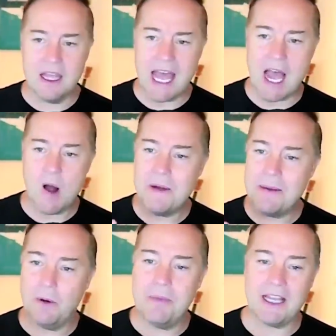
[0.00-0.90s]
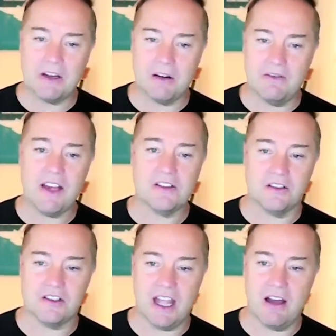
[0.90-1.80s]
how people pick their
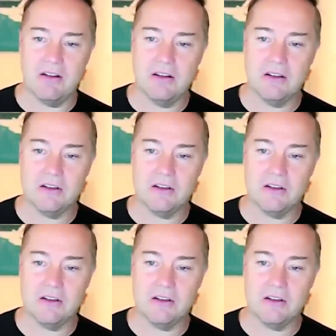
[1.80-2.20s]
investors now,